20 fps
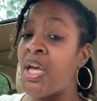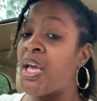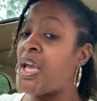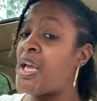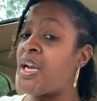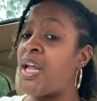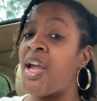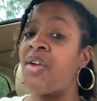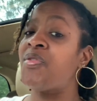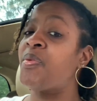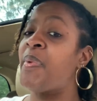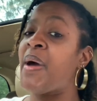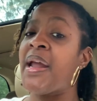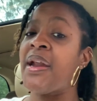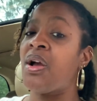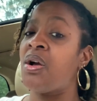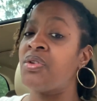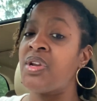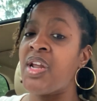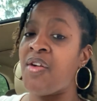And
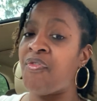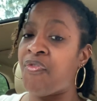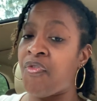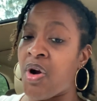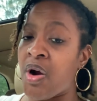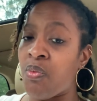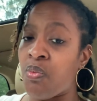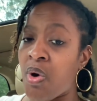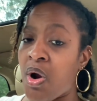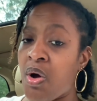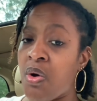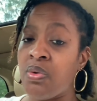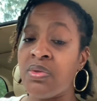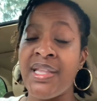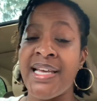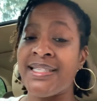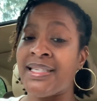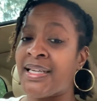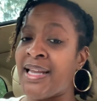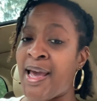everybody on that front row
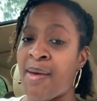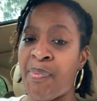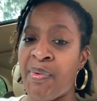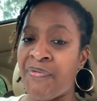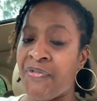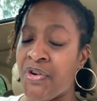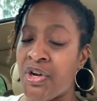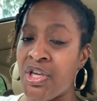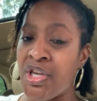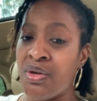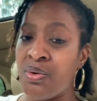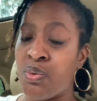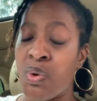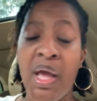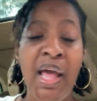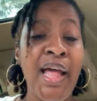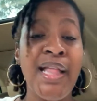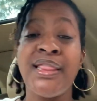that's clapping for you,